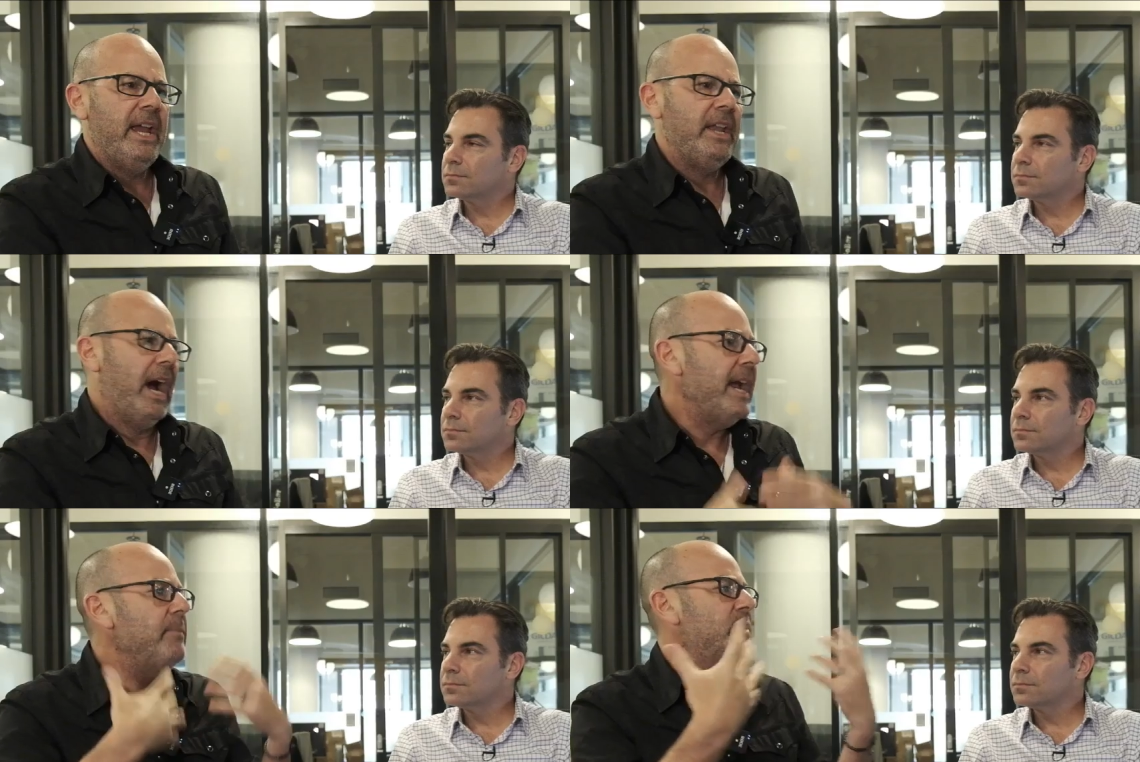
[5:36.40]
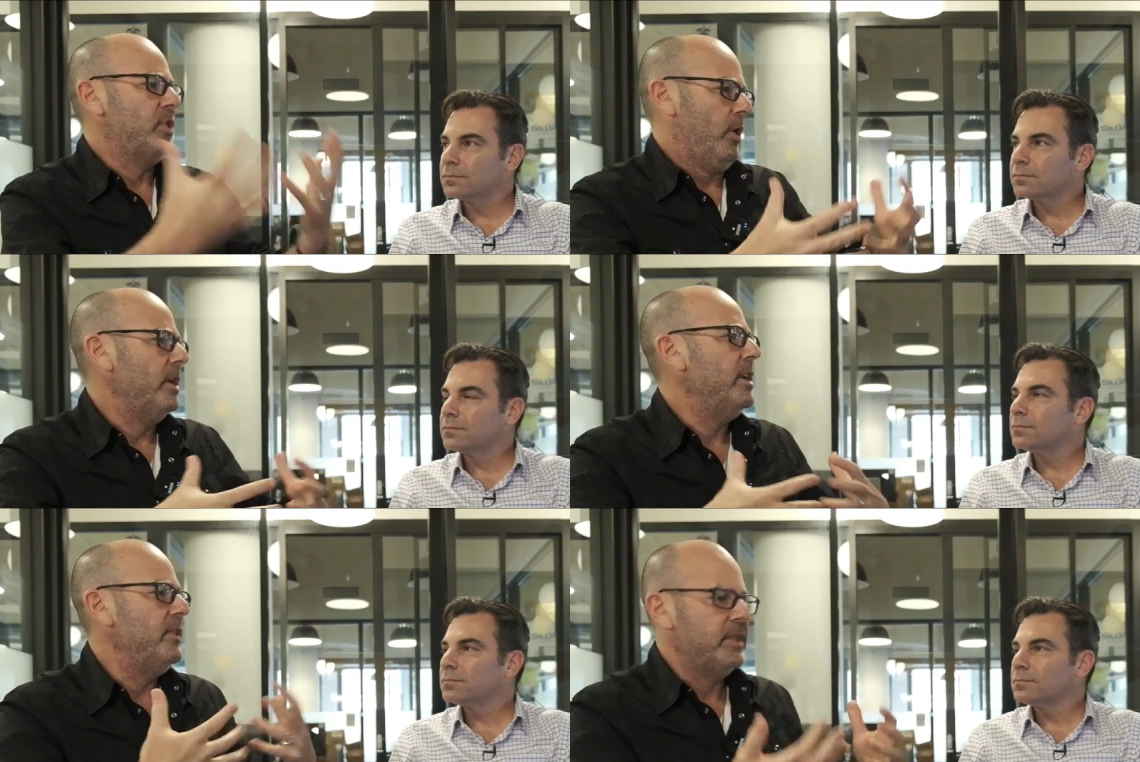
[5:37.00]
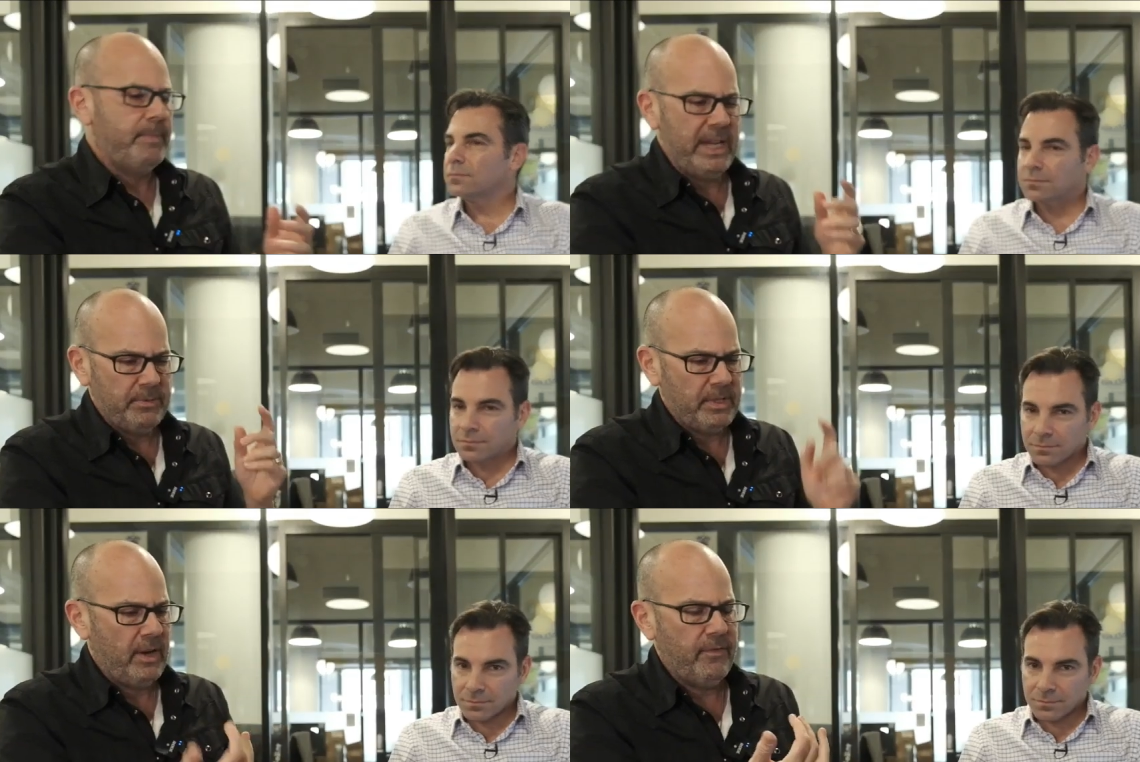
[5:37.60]
Speaker 1: then I had started in the space
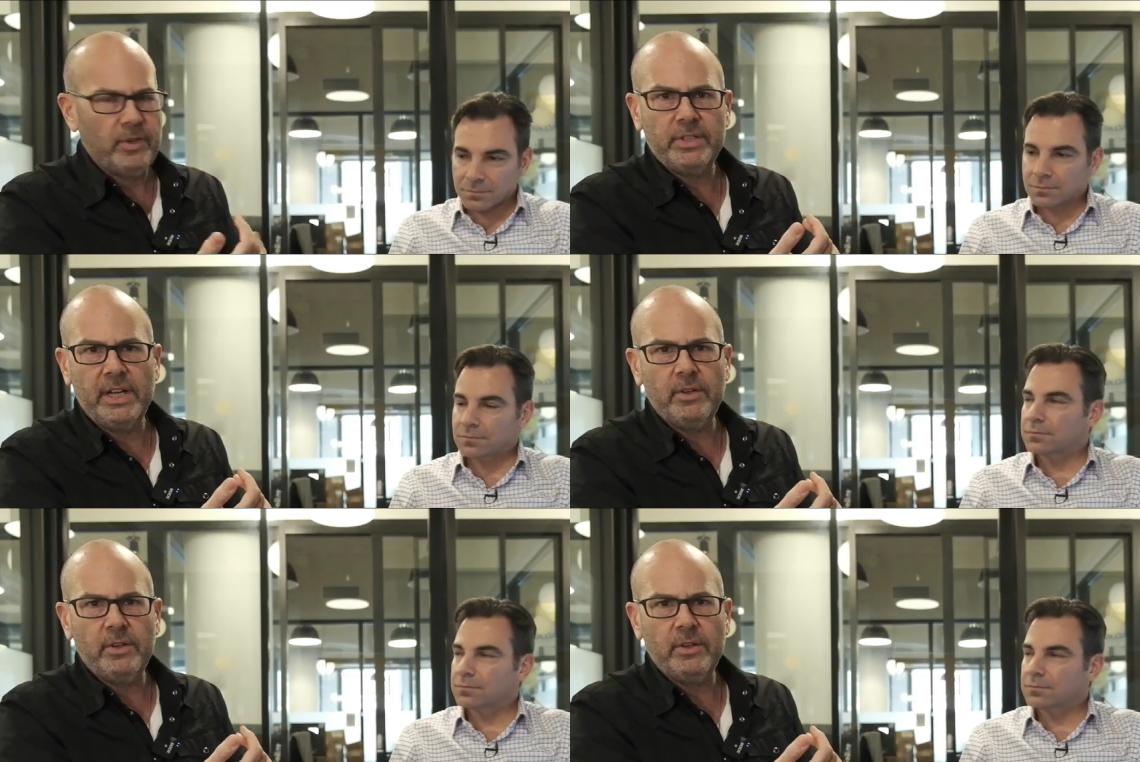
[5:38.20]
with our first site